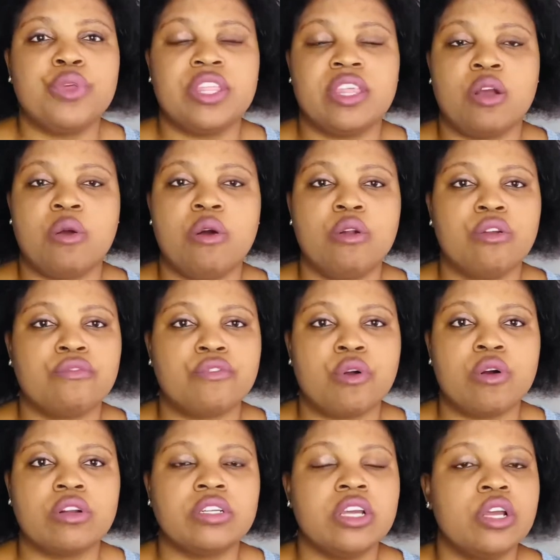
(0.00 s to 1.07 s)
the call of
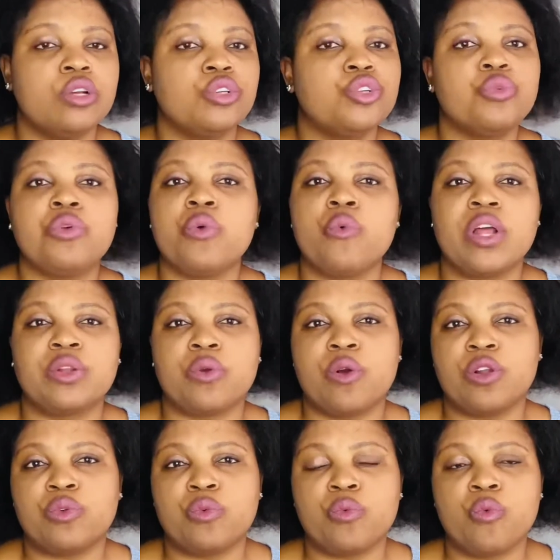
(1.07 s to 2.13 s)
God, doing what
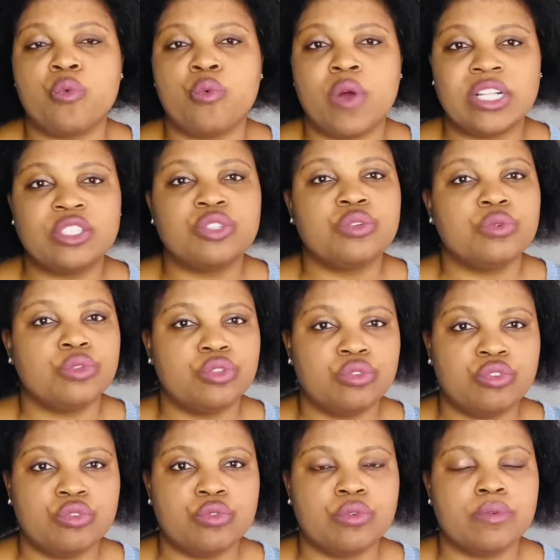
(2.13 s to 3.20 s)
God wants you to
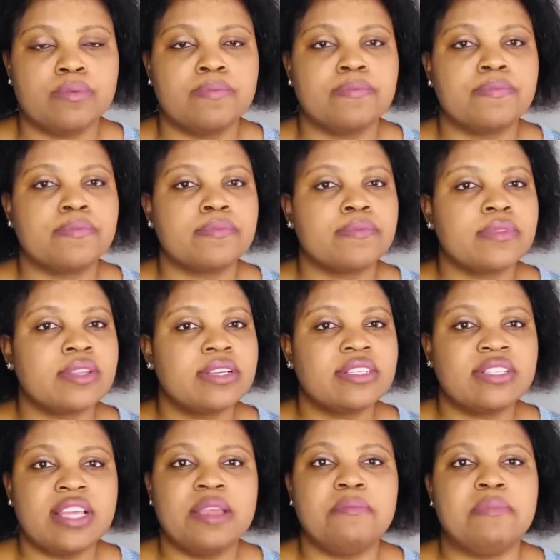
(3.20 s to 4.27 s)
do.
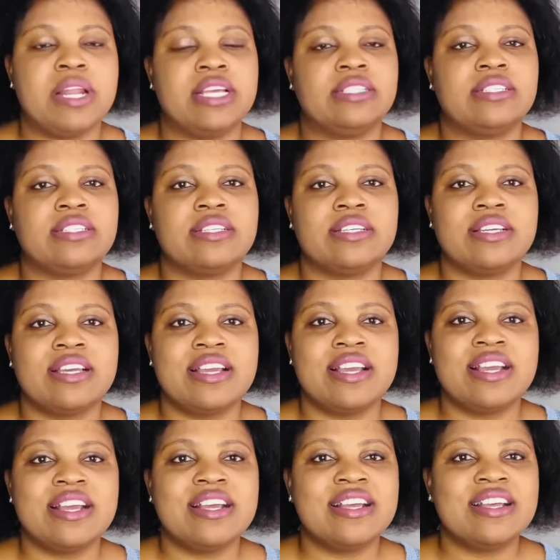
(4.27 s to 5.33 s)
Stay blessed,
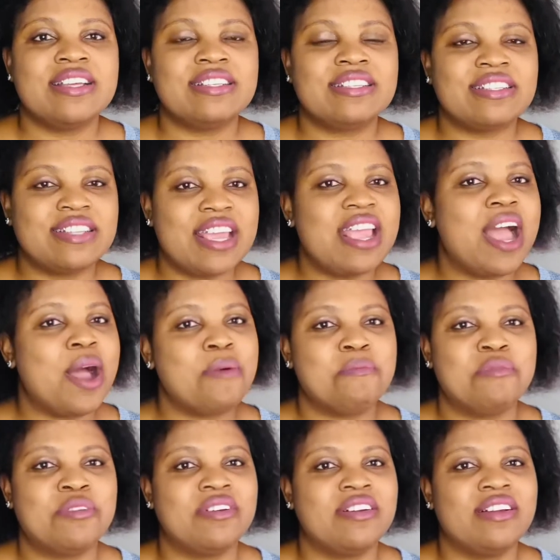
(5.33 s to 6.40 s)
stay
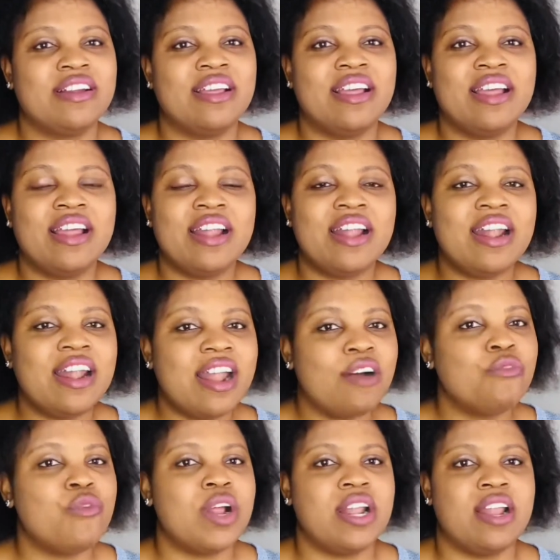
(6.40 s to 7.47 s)
humble,
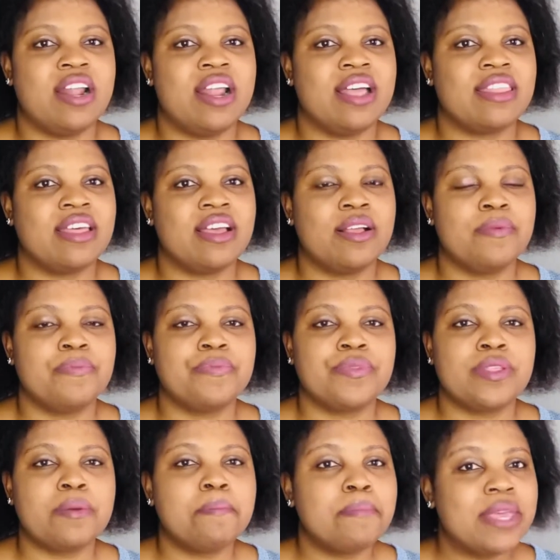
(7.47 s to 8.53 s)
love one
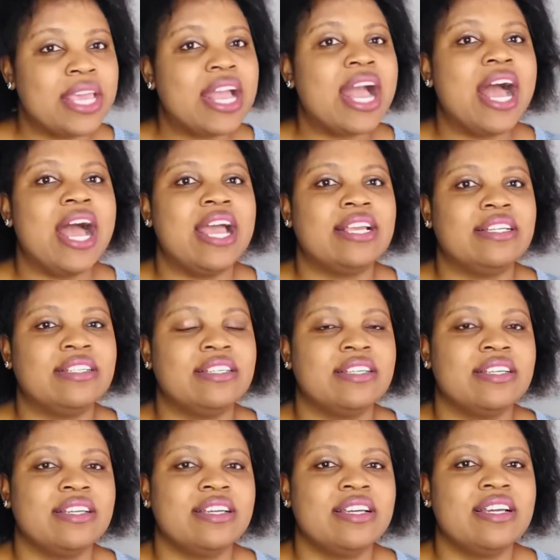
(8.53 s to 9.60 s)
another, be kind,
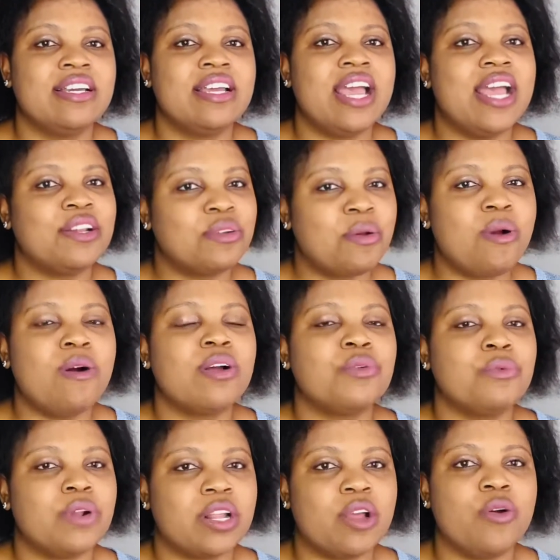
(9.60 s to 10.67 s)
and God
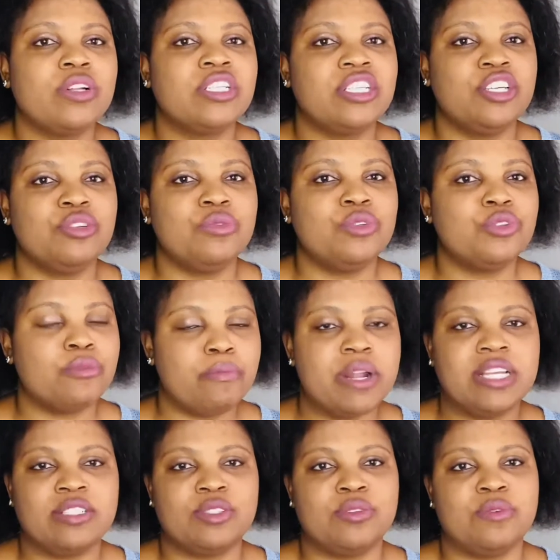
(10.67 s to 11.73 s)
will continue to
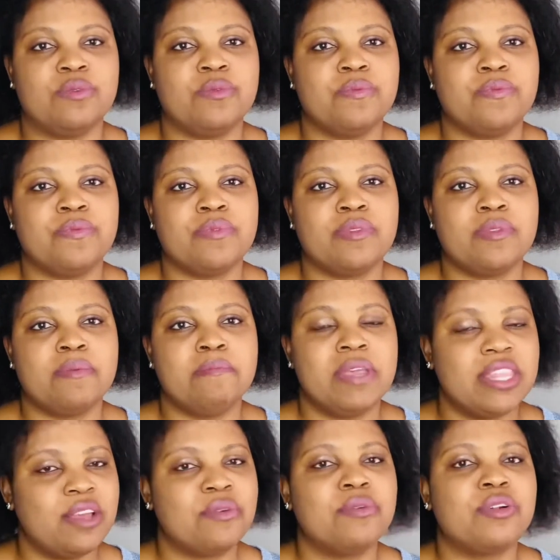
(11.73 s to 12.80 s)
bless you. May
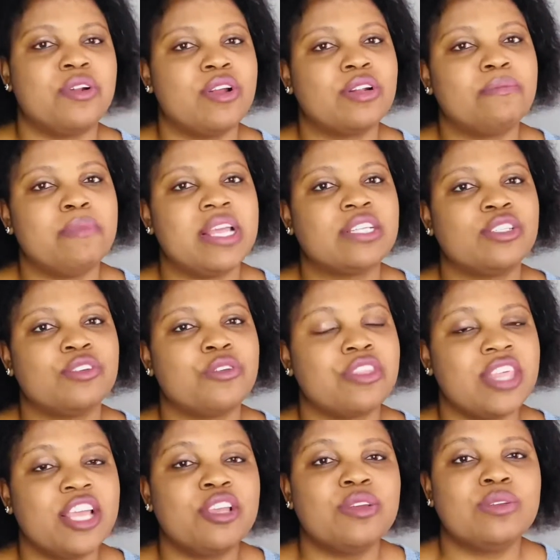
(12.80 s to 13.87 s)
the good Lord bless you.
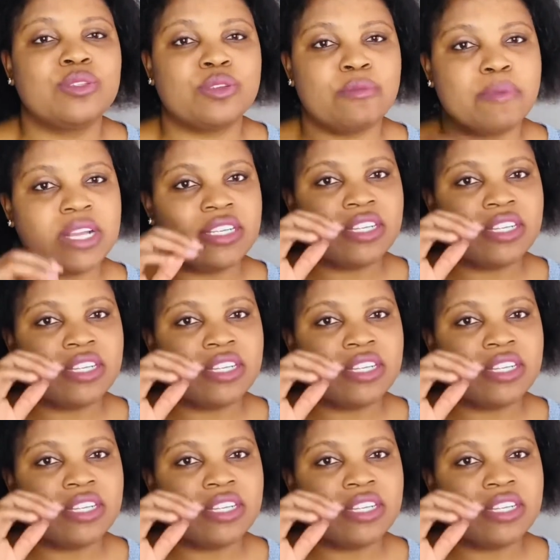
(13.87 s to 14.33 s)
Thank you so much